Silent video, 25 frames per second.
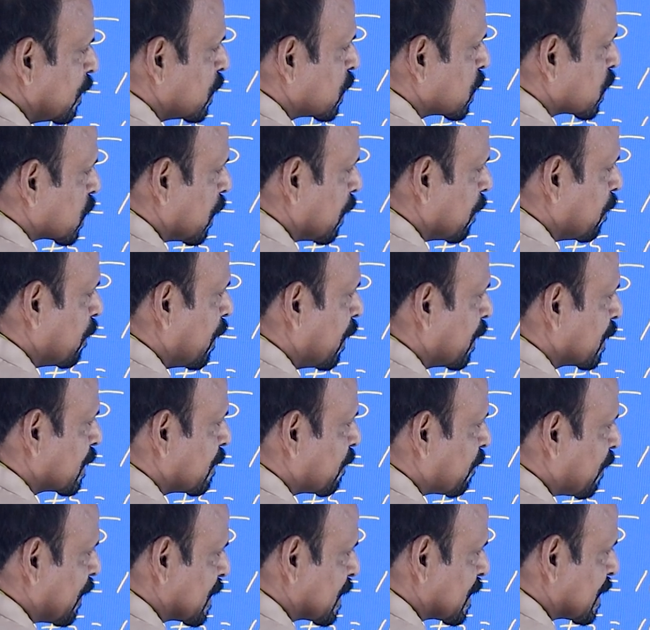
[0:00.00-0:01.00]
So
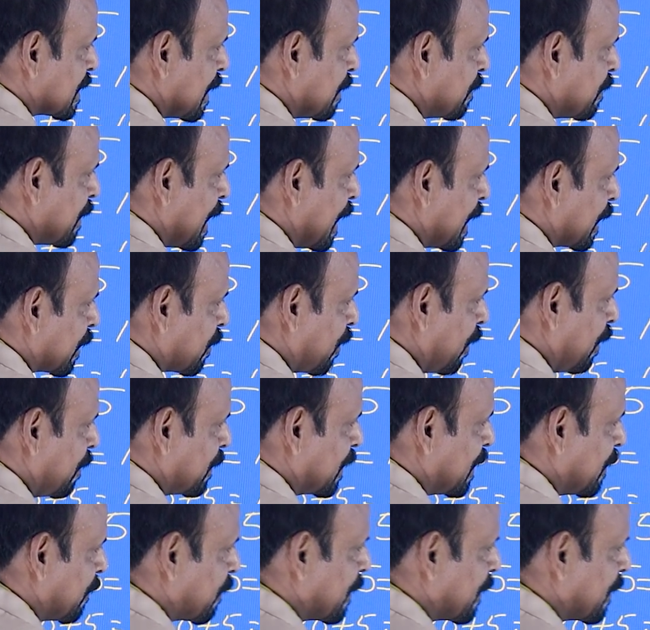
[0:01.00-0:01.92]
both first term and common